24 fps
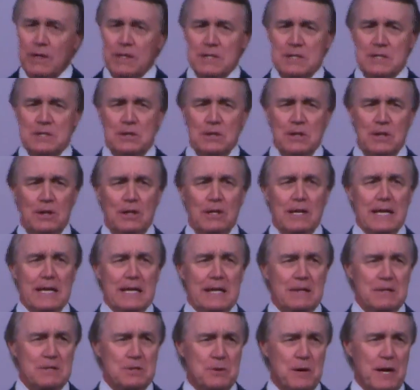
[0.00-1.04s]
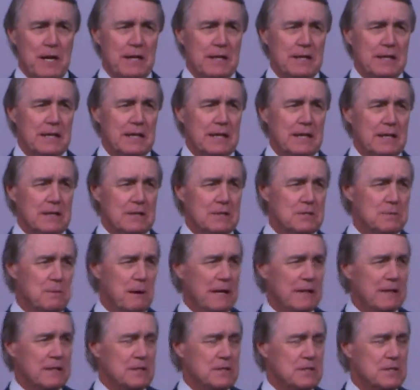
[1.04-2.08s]
and this little lady's trying to get in. She's
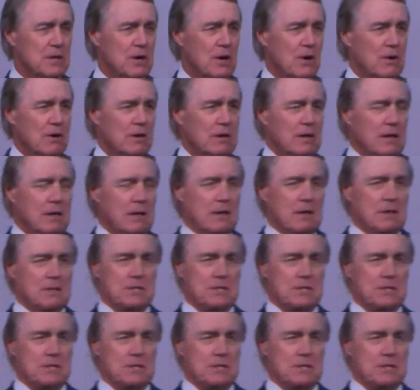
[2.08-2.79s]
about this tall.